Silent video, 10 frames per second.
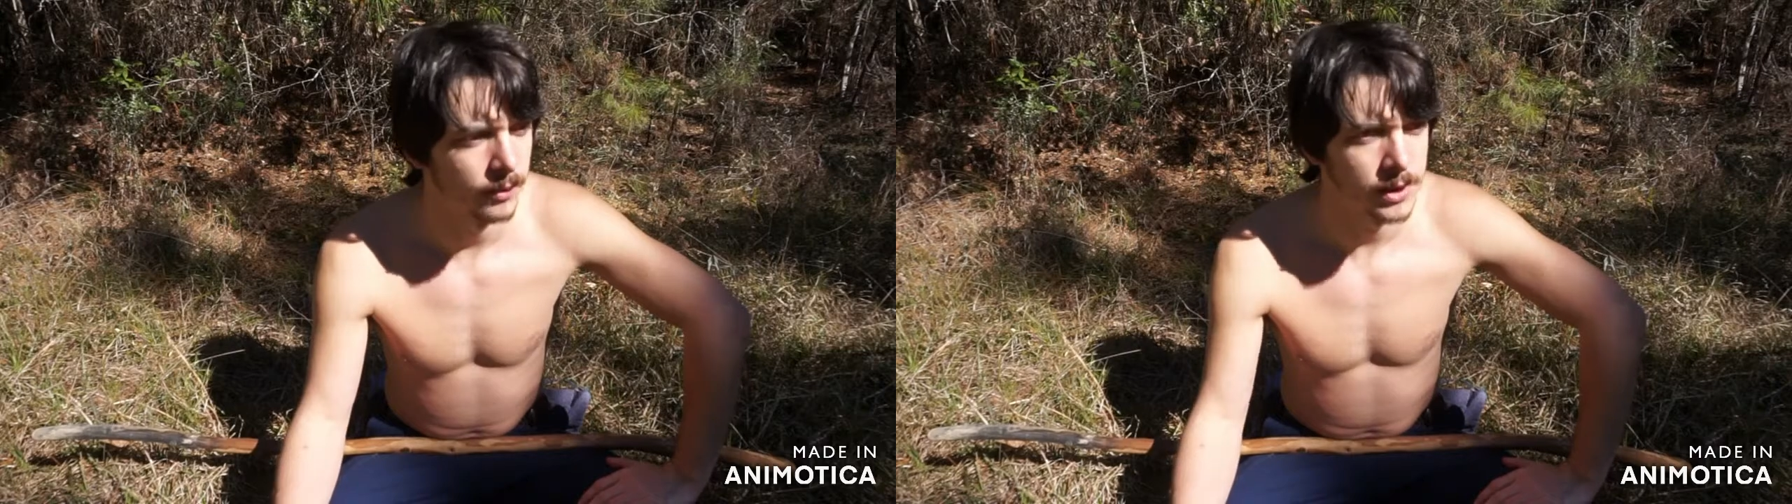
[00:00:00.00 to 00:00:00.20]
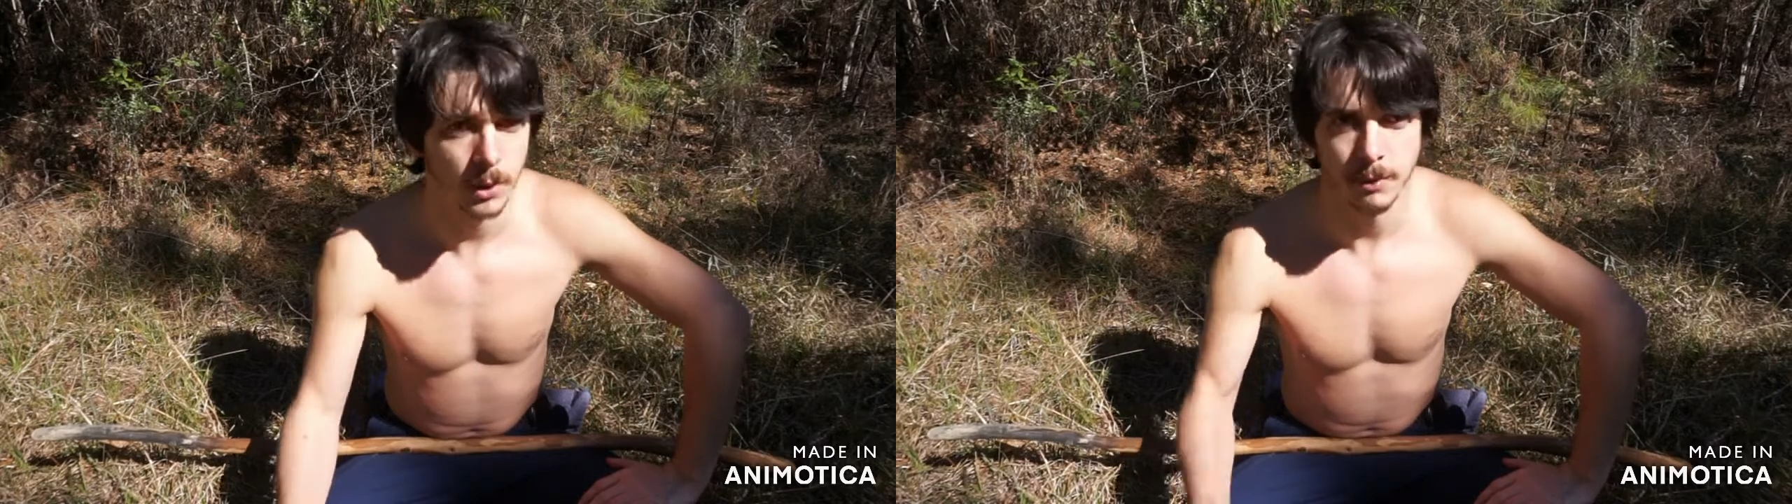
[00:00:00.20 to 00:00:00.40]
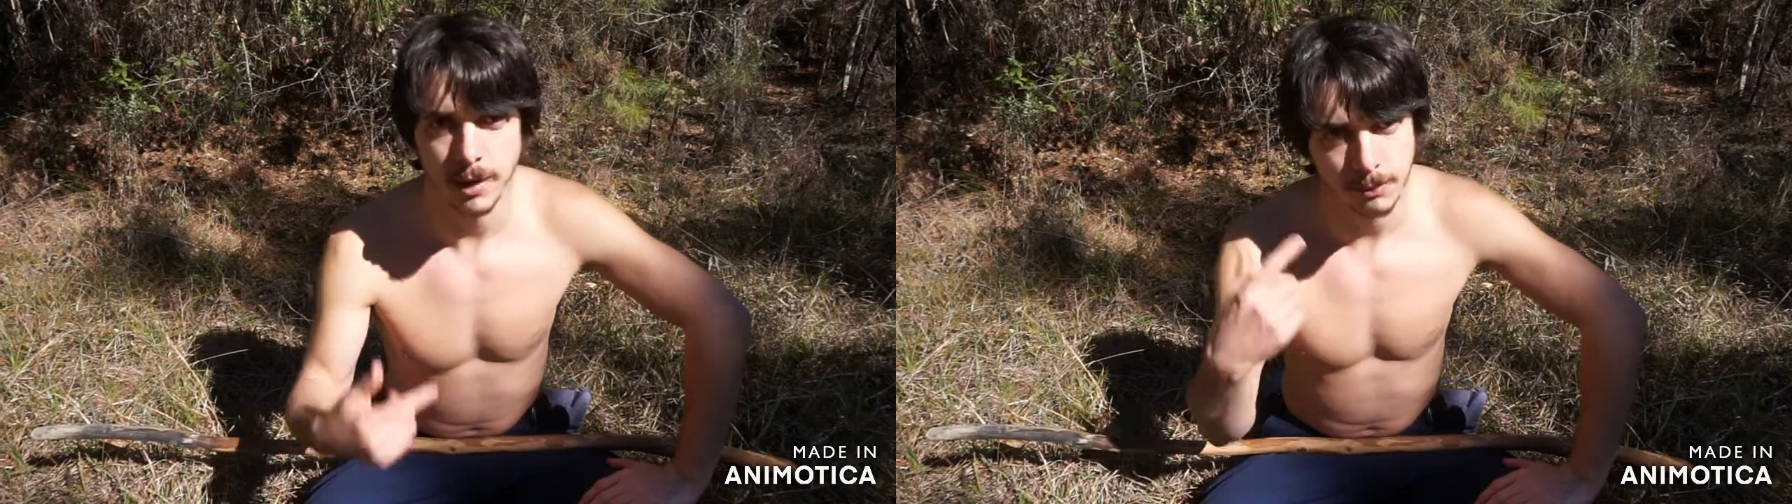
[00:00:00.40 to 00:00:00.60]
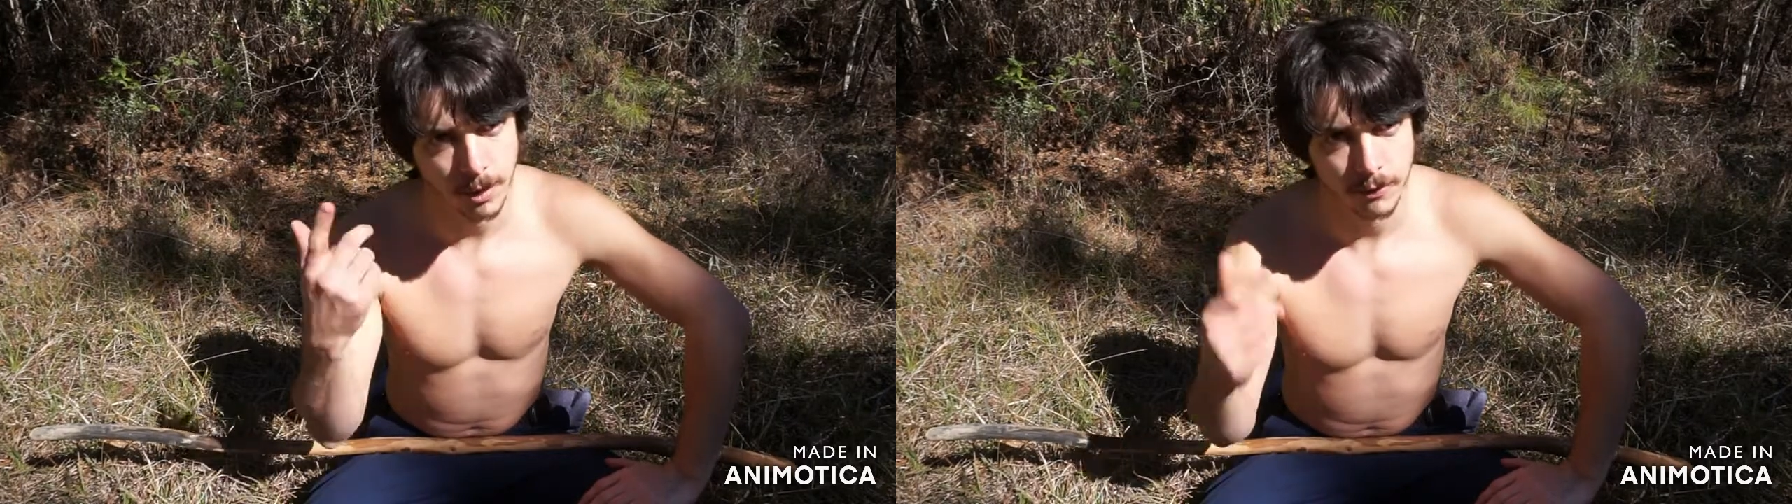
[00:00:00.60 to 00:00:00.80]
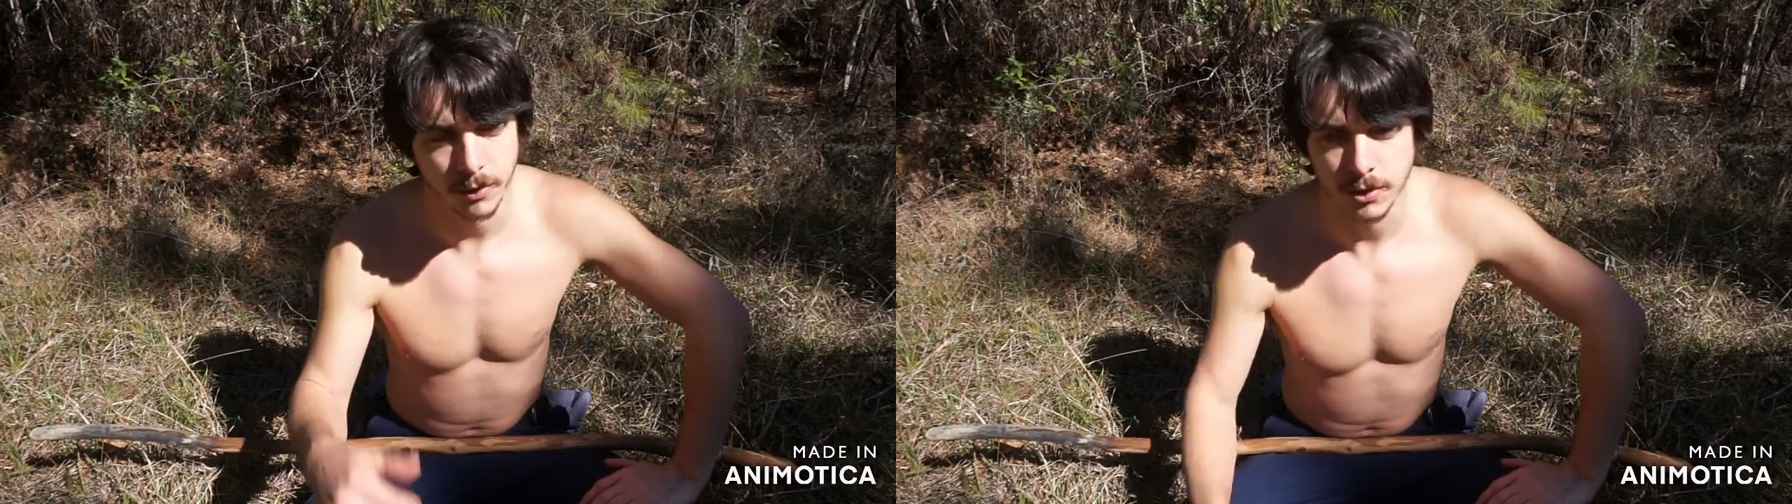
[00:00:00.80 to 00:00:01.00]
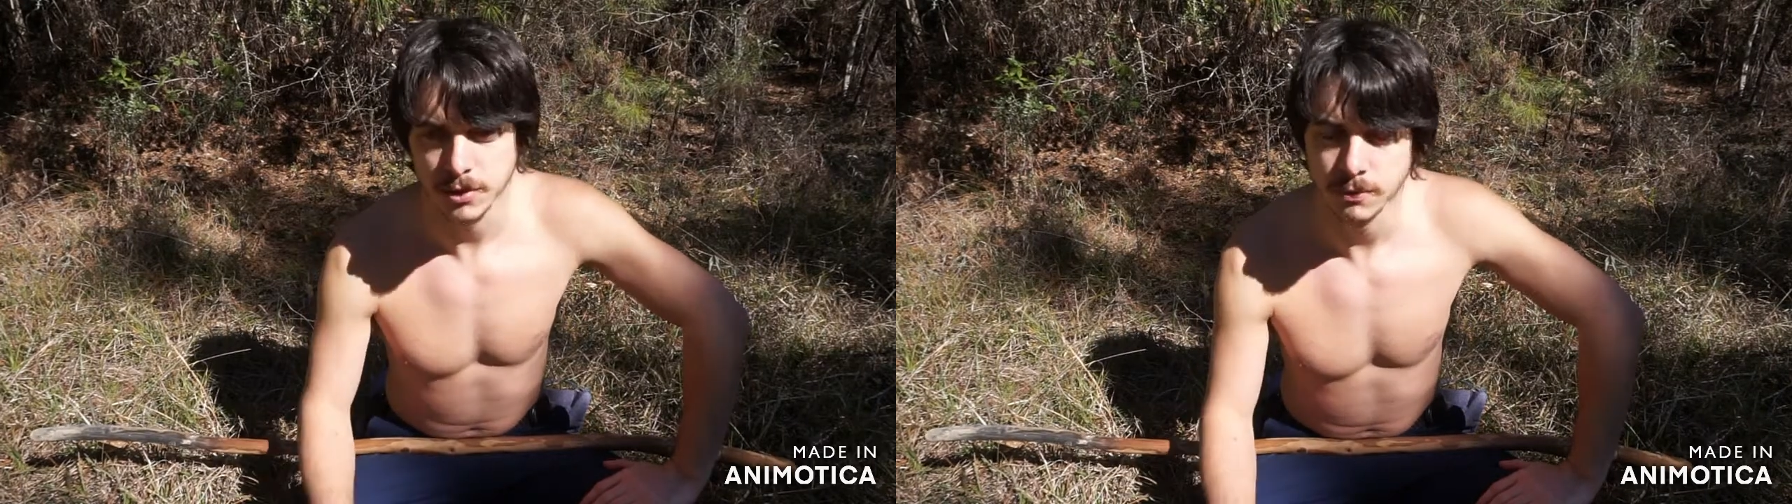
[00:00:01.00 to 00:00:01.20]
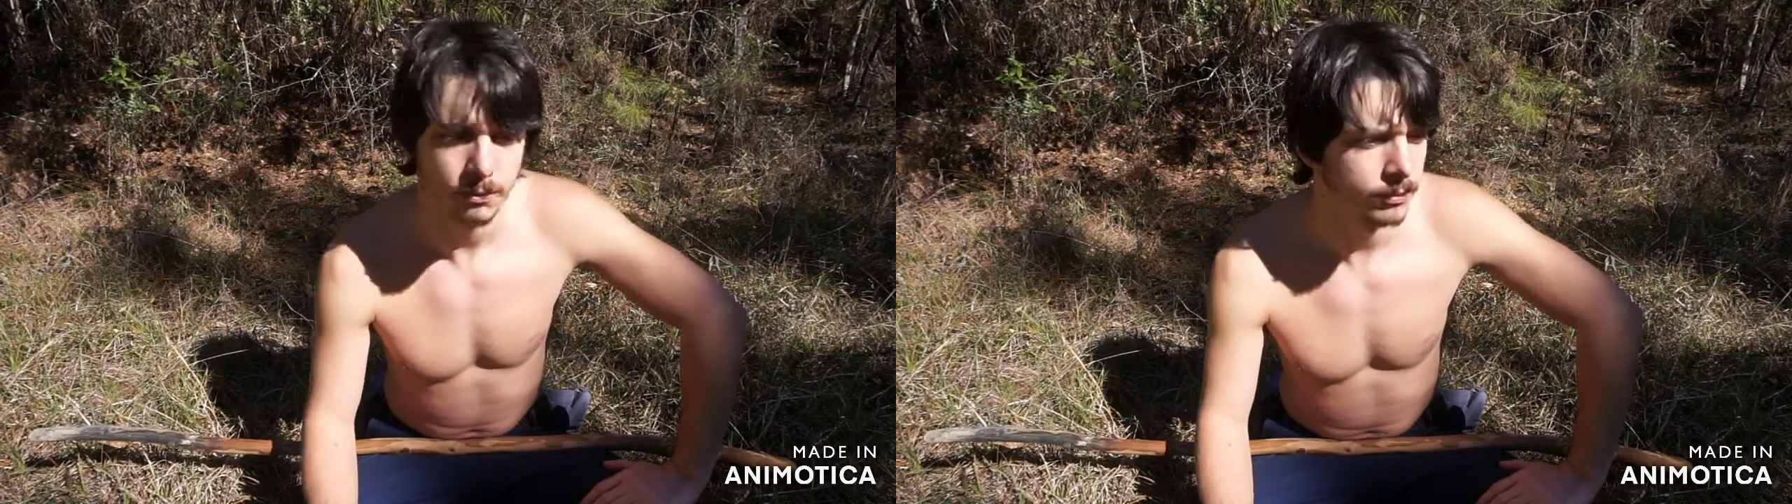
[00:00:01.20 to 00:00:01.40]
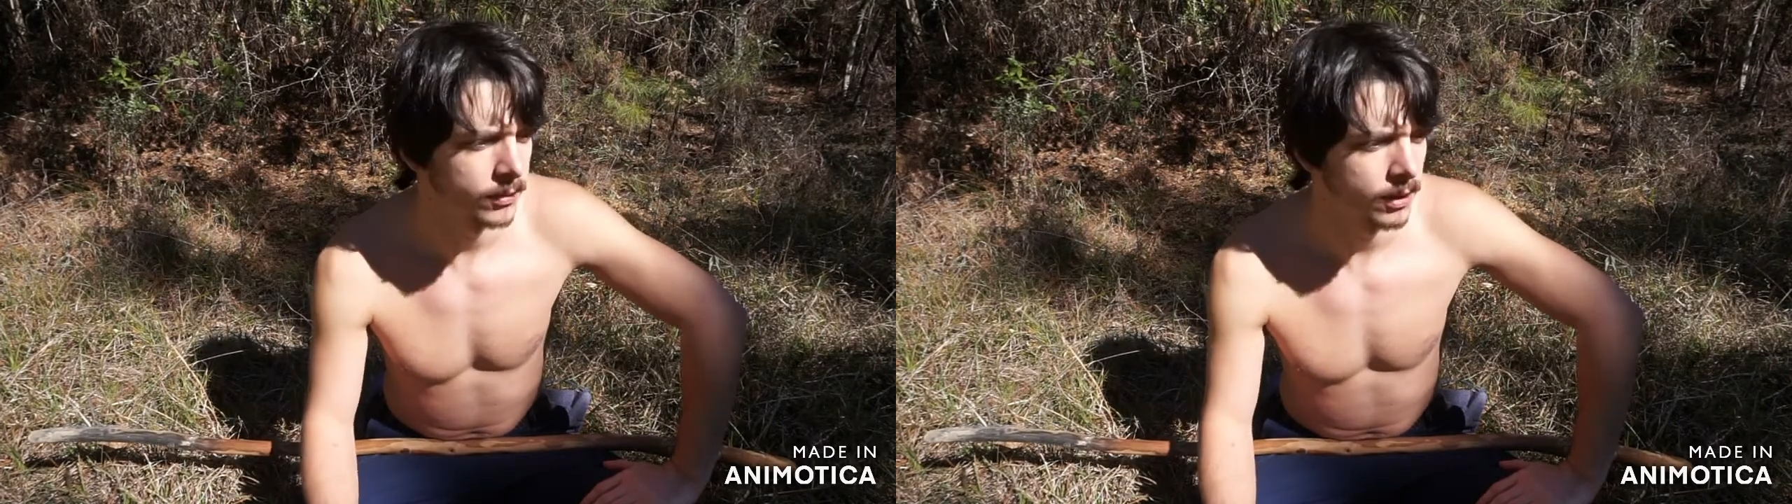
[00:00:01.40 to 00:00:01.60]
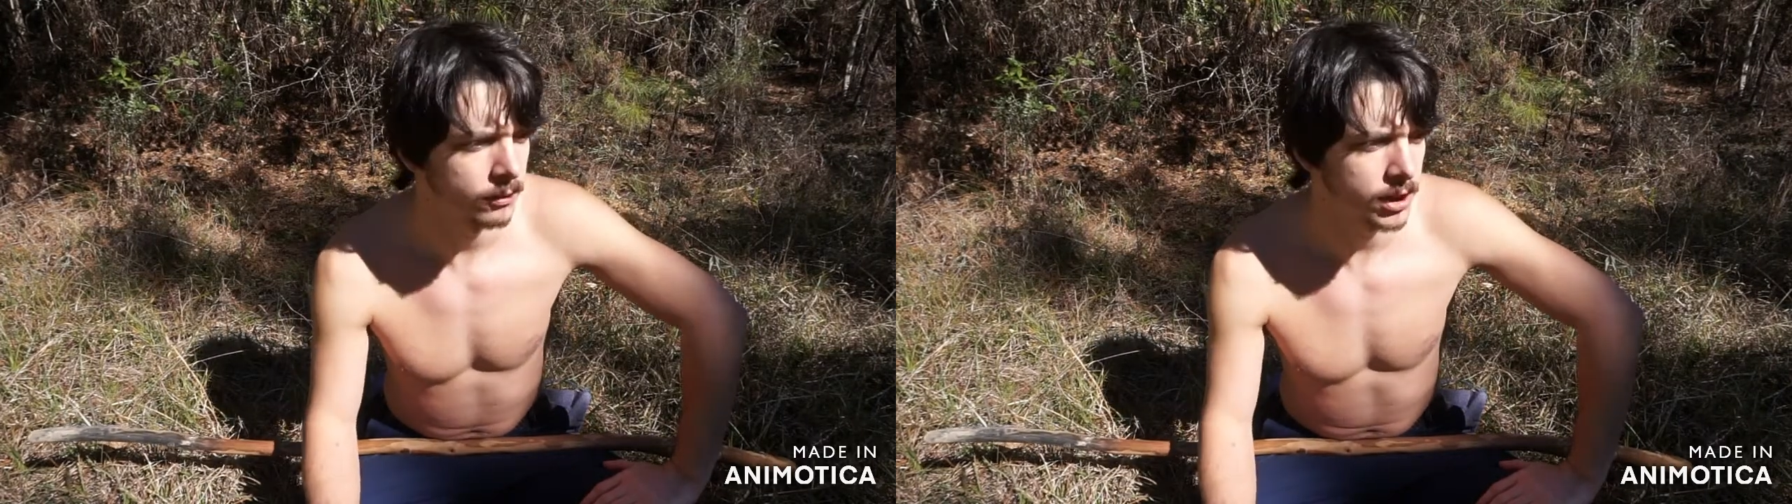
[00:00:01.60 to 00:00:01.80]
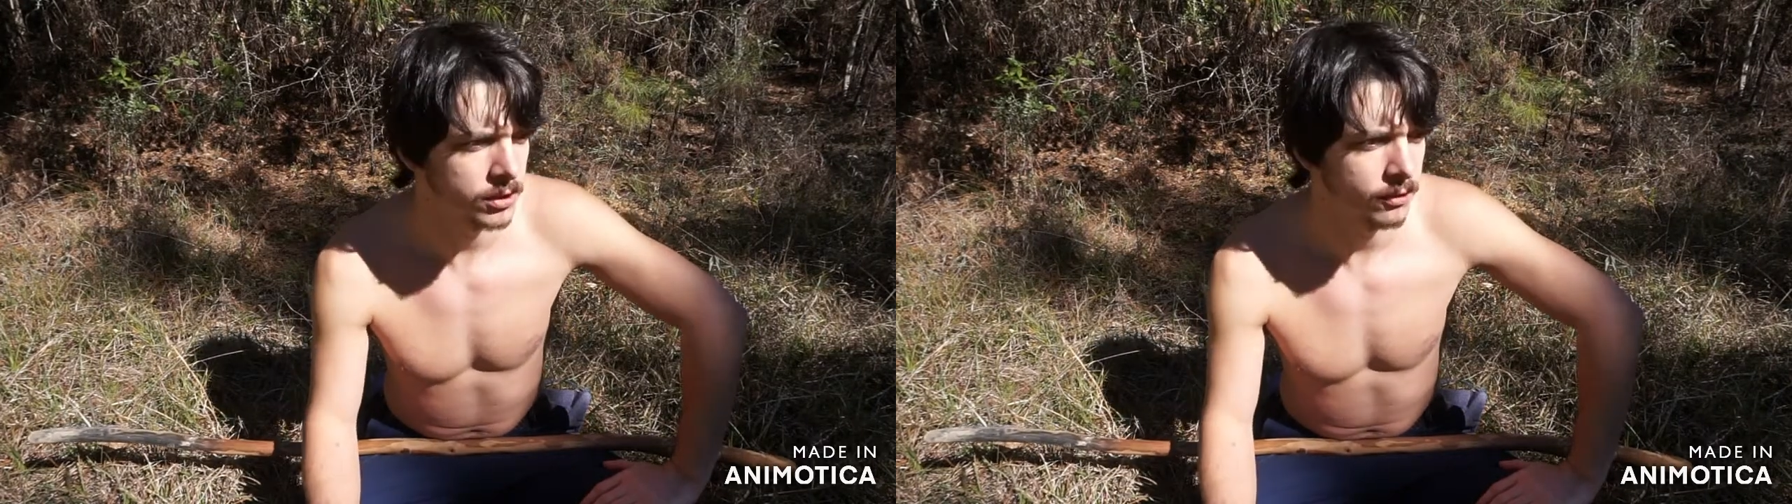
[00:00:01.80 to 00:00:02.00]
That's what I made my first
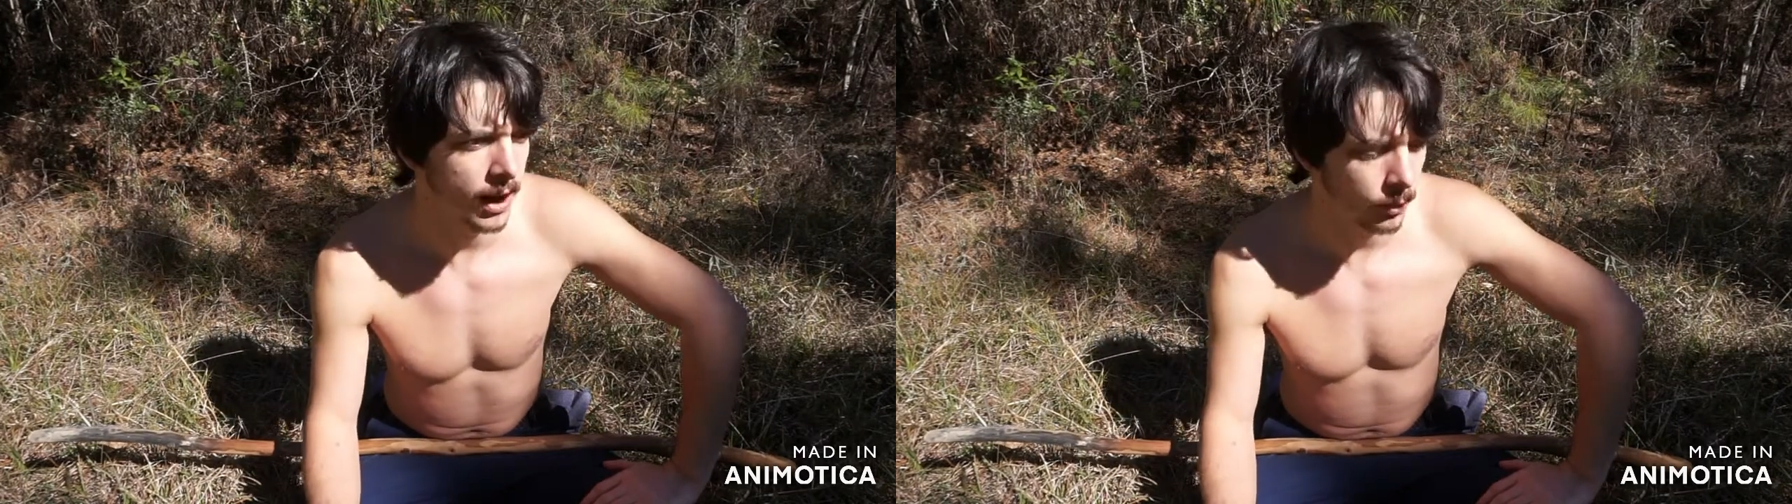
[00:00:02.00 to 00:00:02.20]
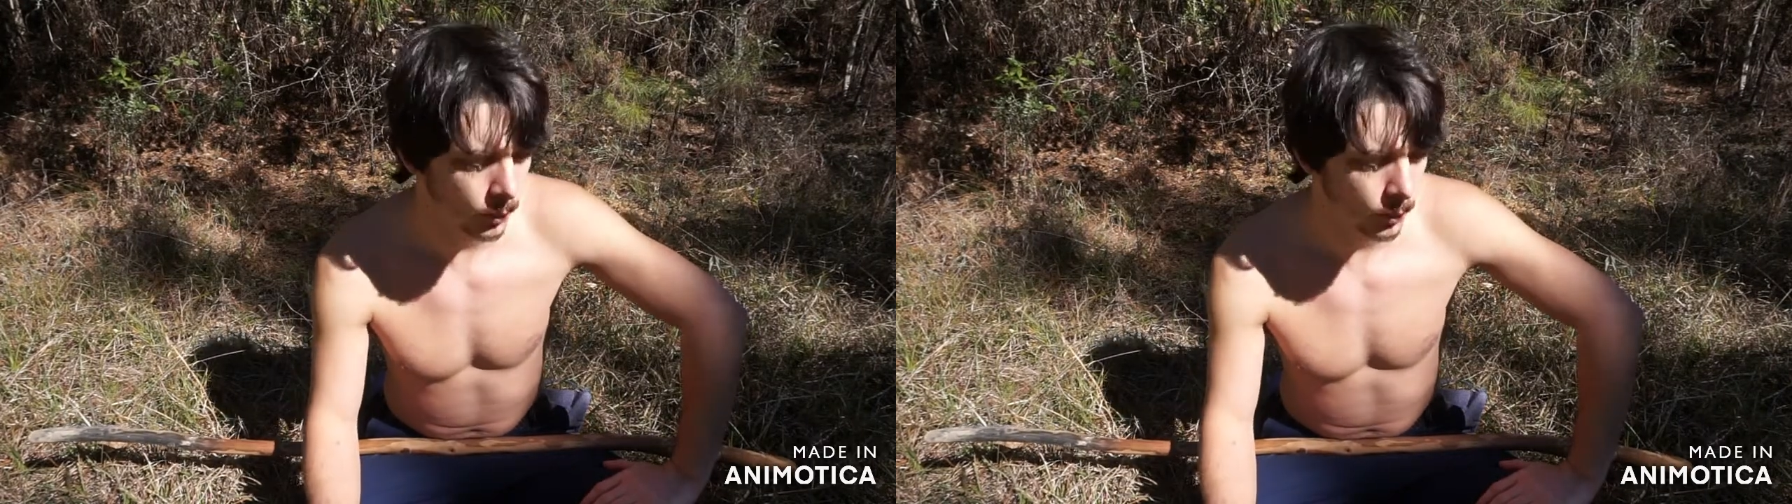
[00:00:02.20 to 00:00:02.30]
friction fire